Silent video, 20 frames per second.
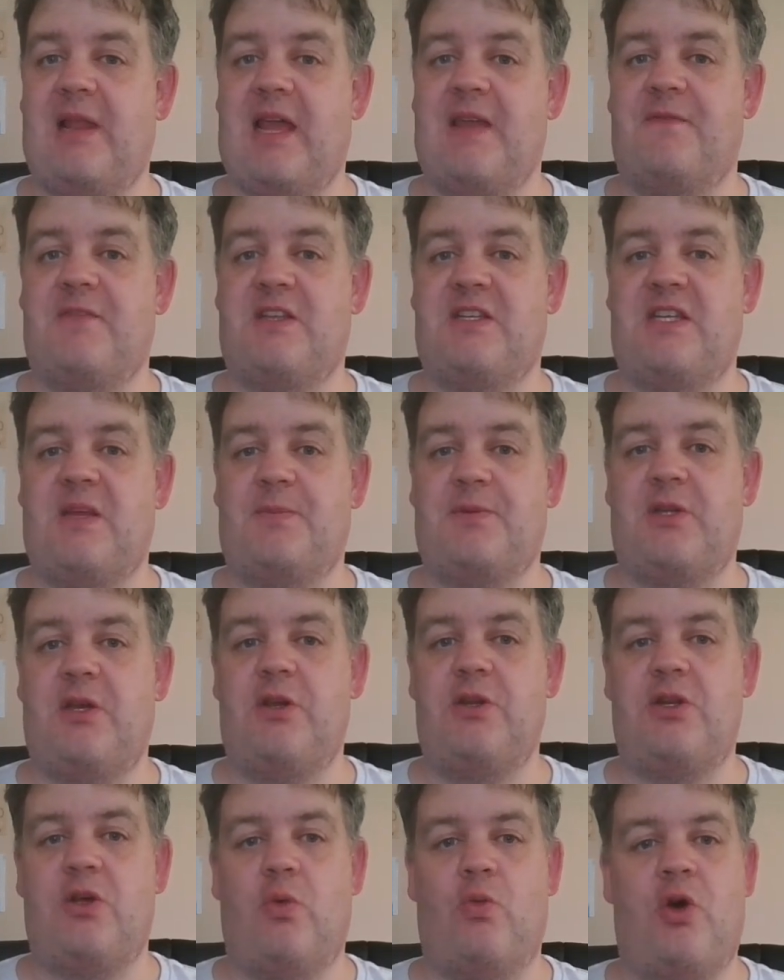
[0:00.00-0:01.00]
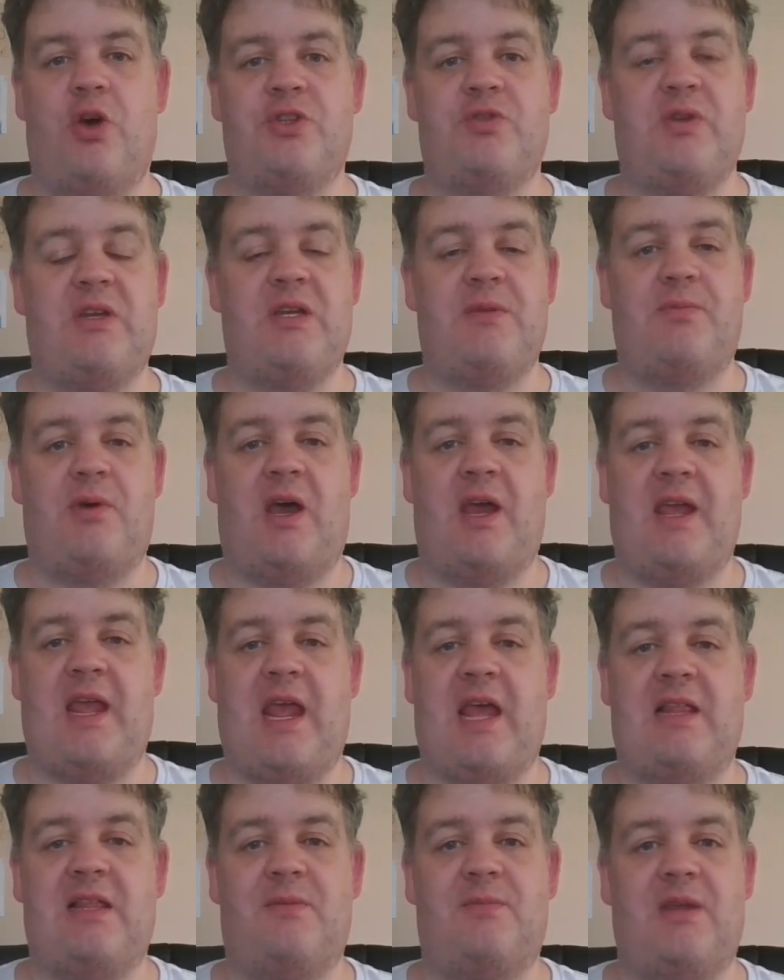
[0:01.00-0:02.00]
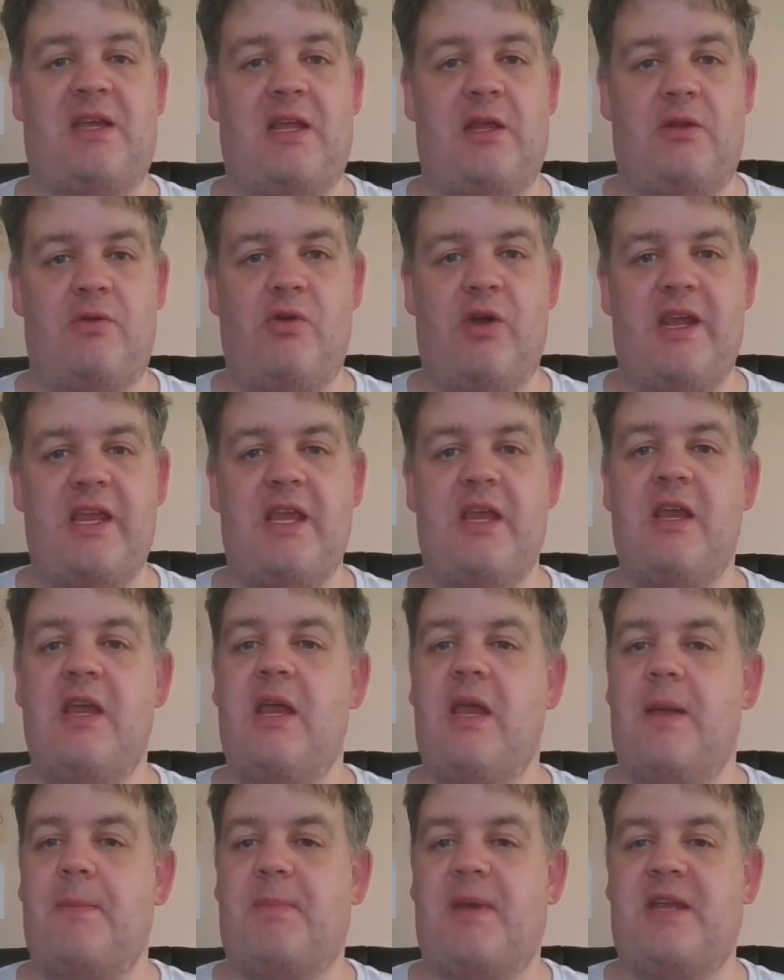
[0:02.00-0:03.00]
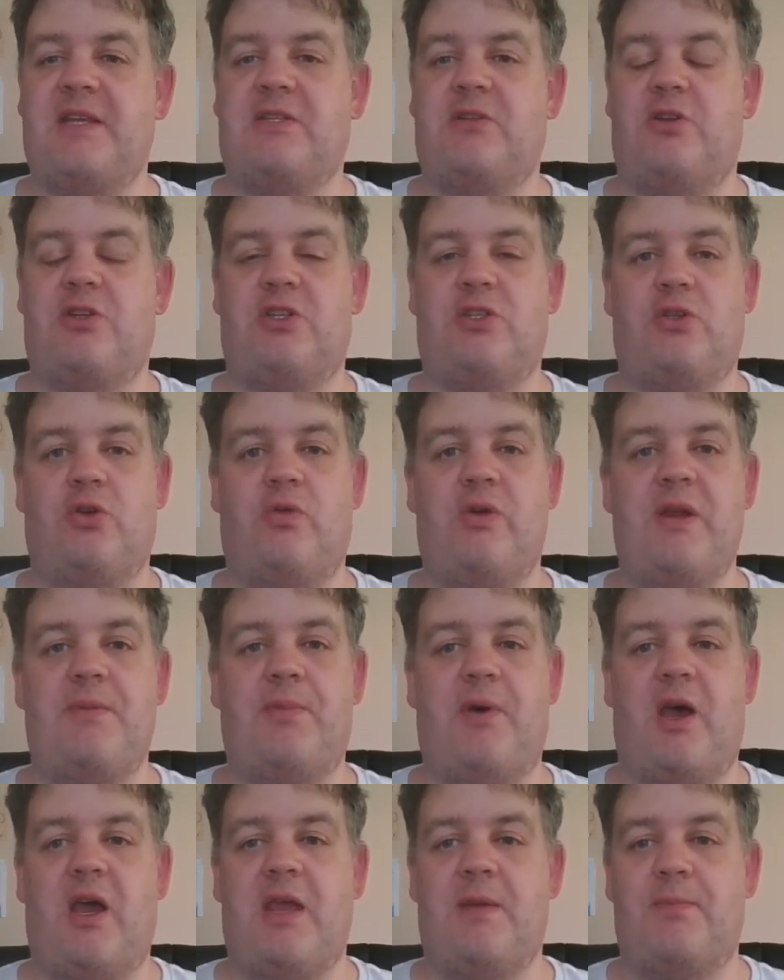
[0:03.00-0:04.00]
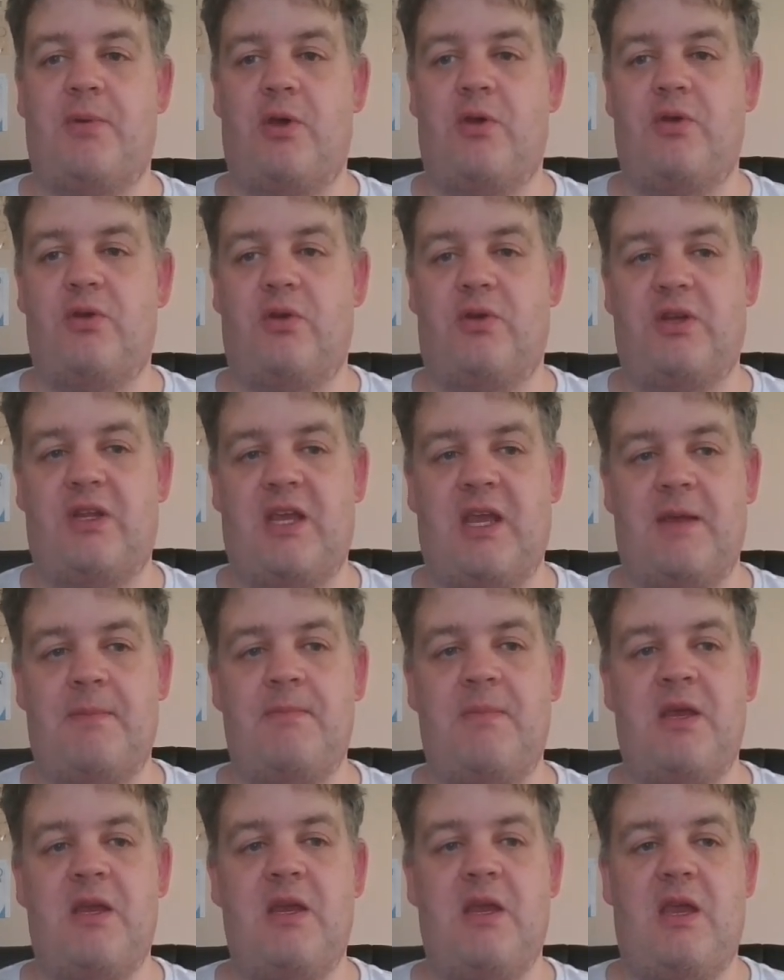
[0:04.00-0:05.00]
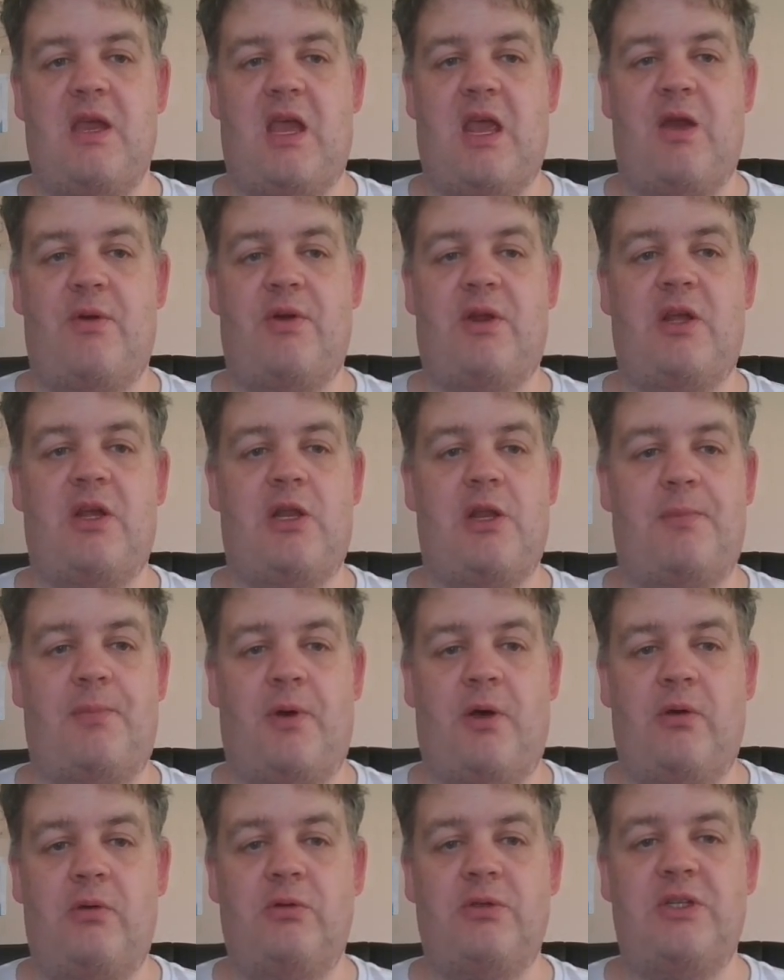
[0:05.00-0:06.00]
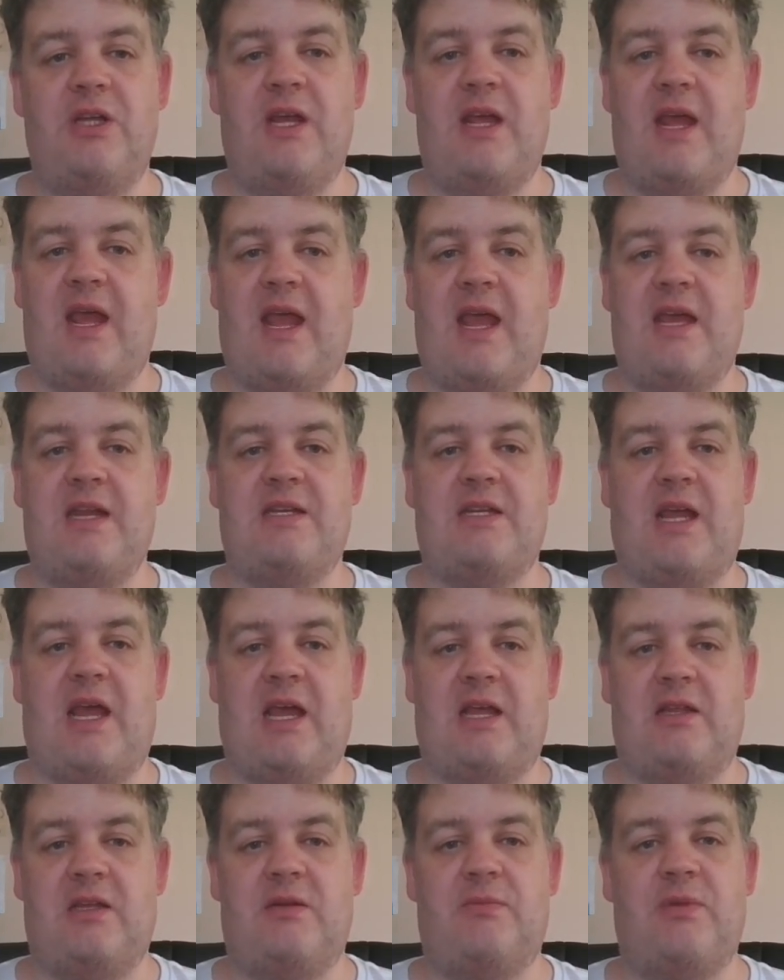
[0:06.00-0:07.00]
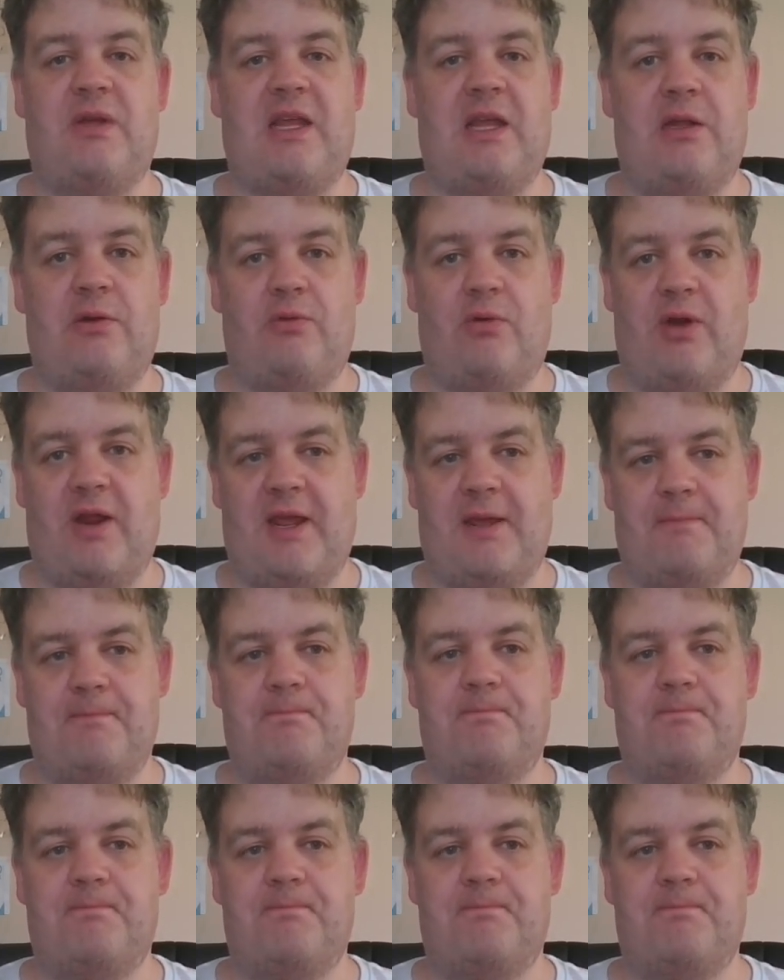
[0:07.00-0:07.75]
for this episode was written by Alan McElroy, based on a story by Bo-Yeon Kim, Erica Leopold, and Alan McElroy.